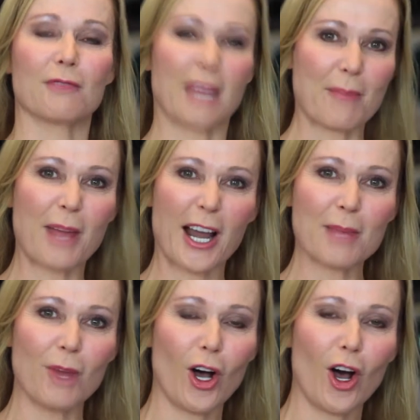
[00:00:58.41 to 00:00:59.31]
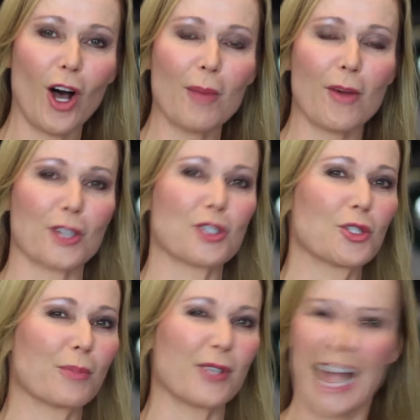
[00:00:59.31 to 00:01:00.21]
the vampire mom on
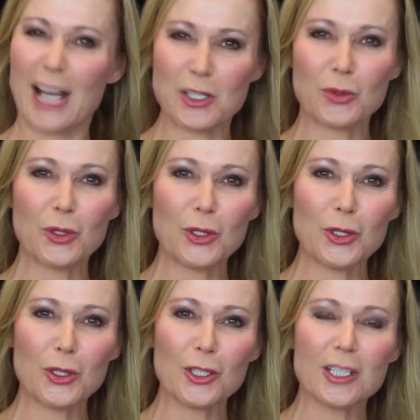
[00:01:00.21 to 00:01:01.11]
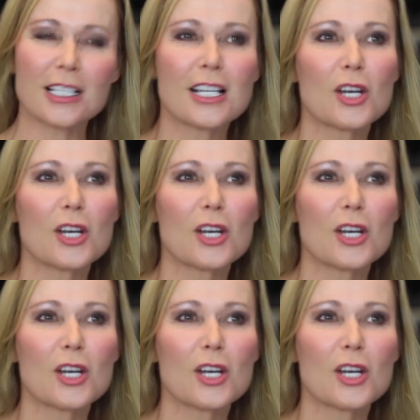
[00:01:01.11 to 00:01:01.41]
Supernatural,